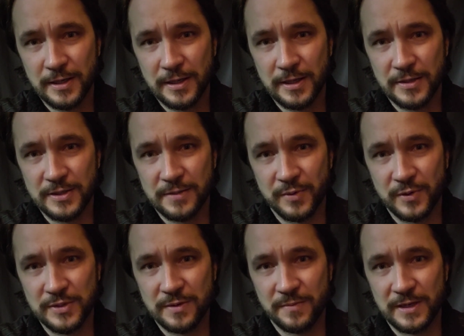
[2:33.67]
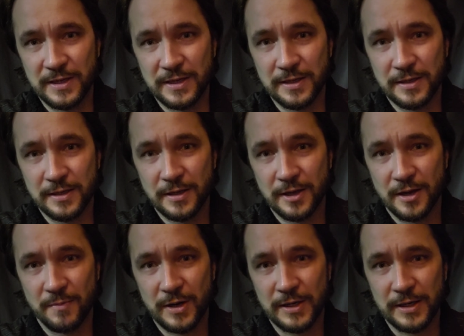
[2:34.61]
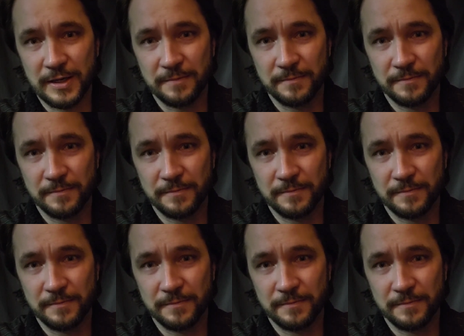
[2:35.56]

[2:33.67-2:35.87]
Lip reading: there's supposed to be a marking,